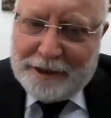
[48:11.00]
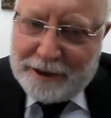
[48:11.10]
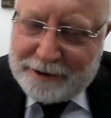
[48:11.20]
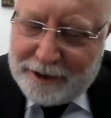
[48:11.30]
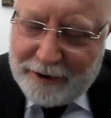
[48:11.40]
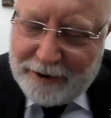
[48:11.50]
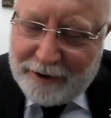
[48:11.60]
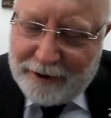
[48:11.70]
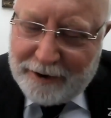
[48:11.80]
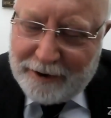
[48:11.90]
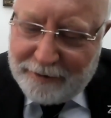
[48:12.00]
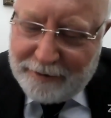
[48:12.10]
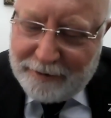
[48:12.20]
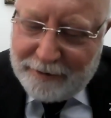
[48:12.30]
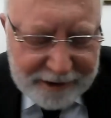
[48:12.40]
It is
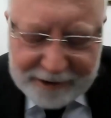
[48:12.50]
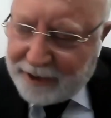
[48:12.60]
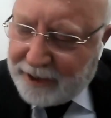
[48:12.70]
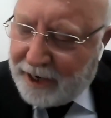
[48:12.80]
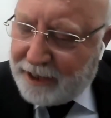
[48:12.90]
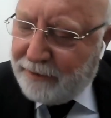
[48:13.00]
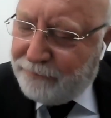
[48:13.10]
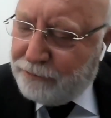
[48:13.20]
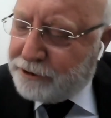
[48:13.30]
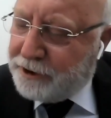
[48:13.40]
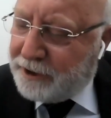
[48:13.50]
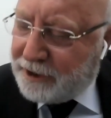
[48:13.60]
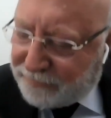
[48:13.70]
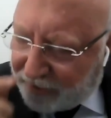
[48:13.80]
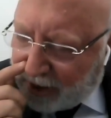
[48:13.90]
pessimistic, and the future
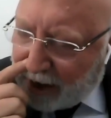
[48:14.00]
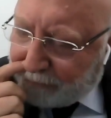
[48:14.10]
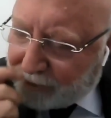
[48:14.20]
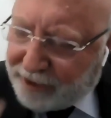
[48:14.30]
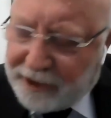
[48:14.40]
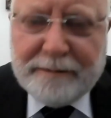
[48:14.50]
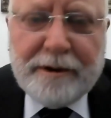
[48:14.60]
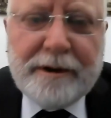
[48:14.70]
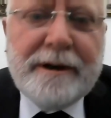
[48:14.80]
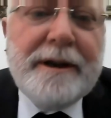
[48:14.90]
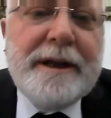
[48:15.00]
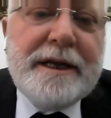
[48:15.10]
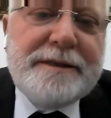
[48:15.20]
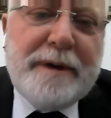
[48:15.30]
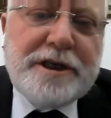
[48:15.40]
is very unpredictable,
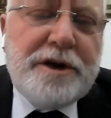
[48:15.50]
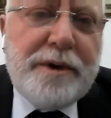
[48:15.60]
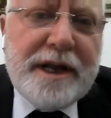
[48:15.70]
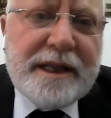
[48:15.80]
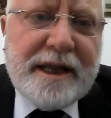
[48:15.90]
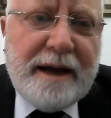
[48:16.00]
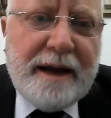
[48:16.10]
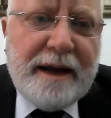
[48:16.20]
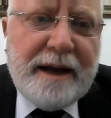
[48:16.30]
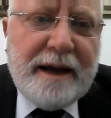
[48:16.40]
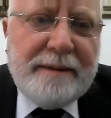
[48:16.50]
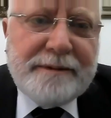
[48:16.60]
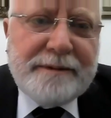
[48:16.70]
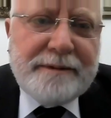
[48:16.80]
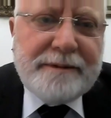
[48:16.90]
especially when it
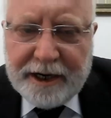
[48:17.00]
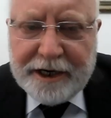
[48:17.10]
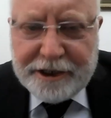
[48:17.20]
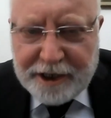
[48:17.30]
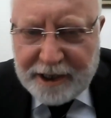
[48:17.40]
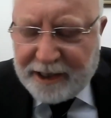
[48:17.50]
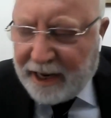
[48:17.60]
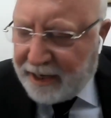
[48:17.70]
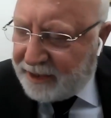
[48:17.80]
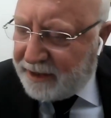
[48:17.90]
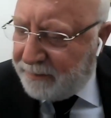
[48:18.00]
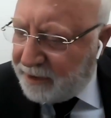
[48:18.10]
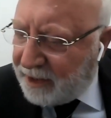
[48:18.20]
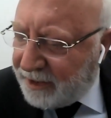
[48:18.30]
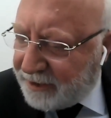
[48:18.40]
comes to a region like
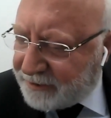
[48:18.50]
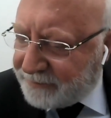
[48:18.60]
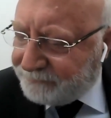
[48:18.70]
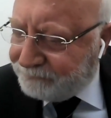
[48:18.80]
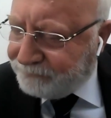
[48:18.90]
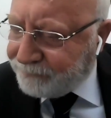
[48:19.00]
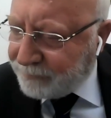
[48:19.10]
the Middle East.